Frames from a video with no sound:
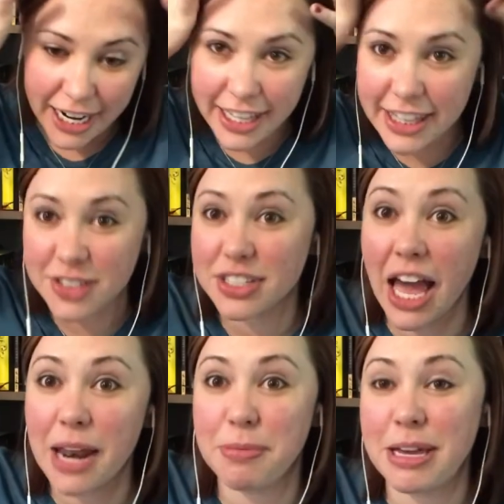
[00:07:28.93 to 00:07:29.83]
There's got
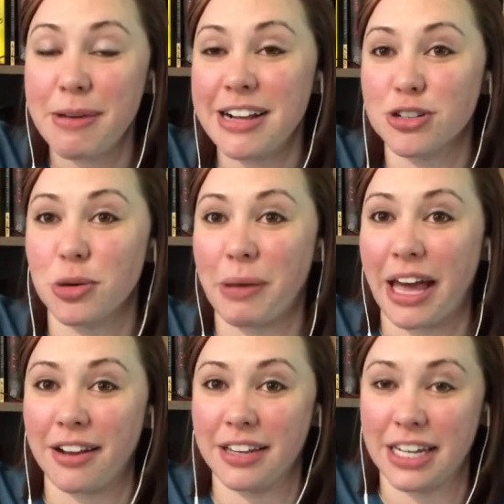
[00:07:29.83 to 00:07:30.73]
to be a magical
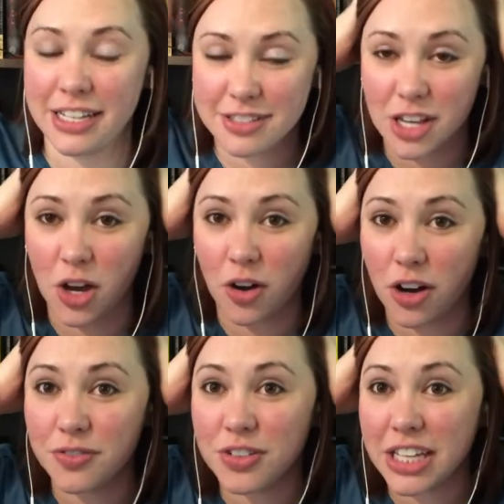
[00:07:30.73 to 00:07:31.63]
battle in it. So
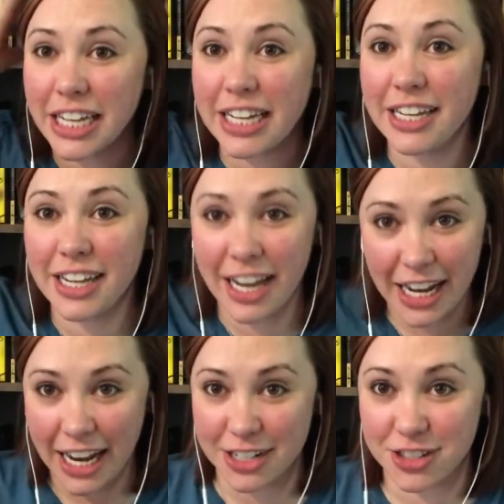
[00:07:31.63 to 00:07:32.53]
hopefully it
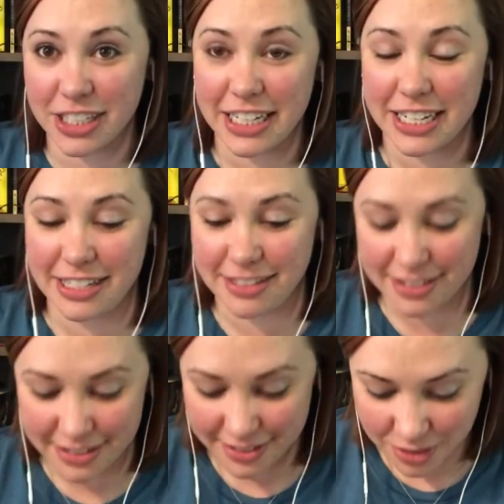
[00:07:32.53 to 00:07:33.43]
actually is
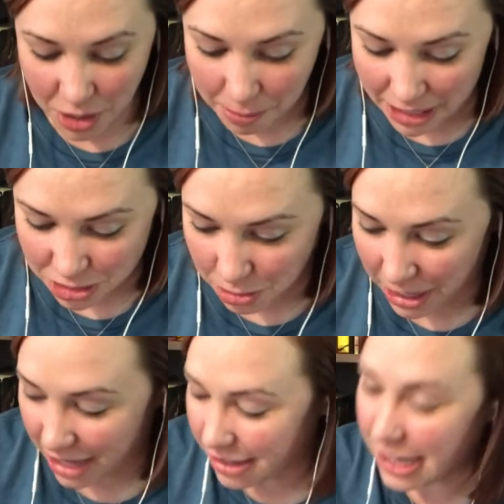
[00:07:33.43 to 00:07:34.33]
a magical
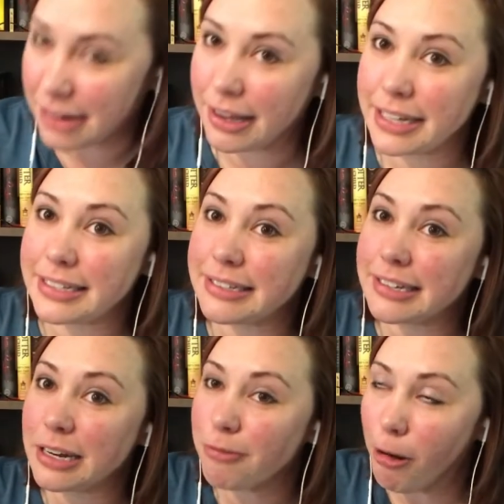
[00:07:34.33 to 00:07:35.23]
battle and I didn't
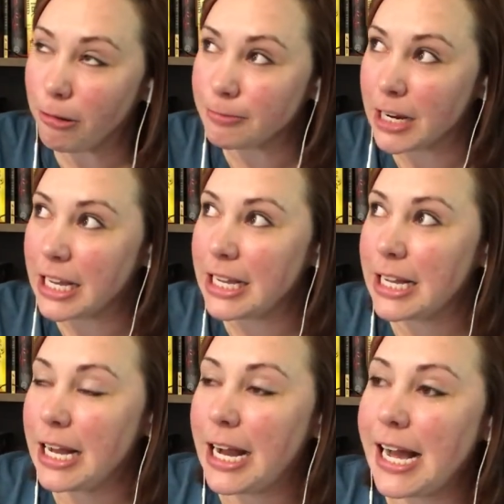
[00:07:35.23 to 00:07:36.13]
get wrong.
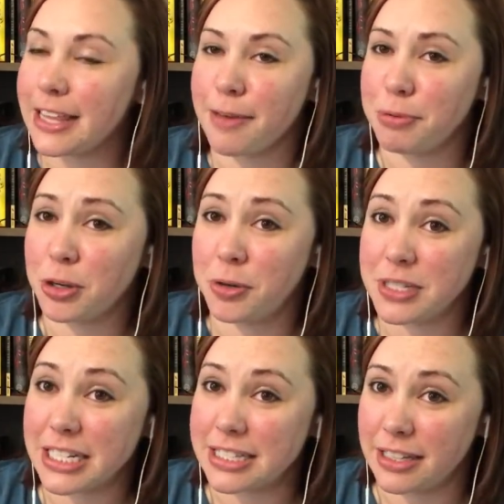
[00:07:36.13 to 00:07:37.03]
That book always
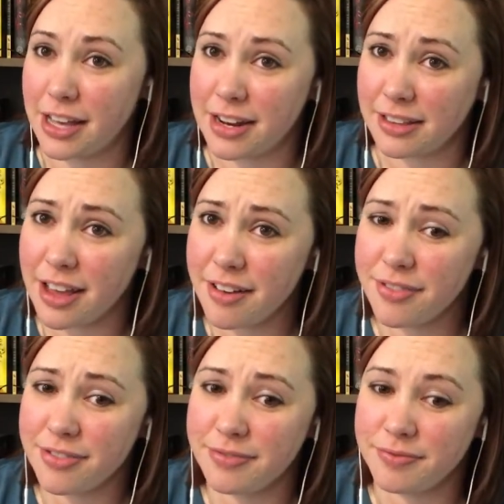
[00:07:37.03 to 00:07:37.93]
gets a lot of
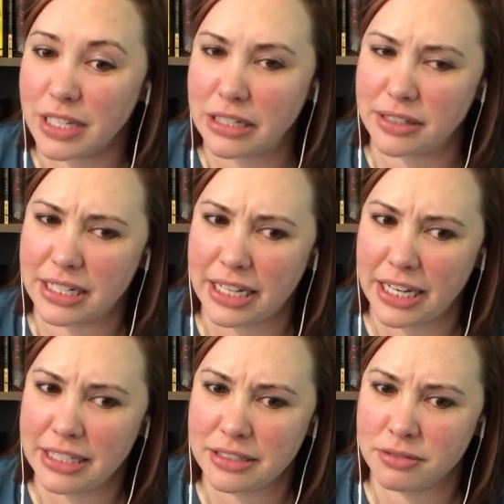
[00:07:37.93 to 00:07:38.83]
love and a lot of
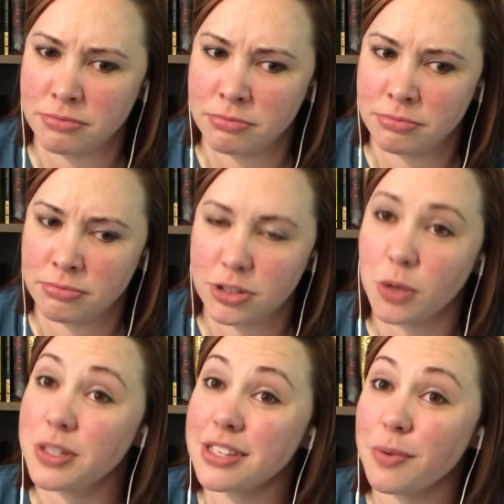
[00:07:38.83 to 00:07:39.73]
hate. So
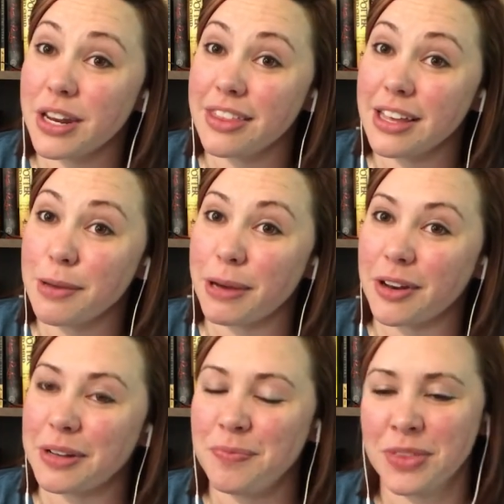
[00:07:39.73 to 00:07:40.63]
we'll see what I think about it.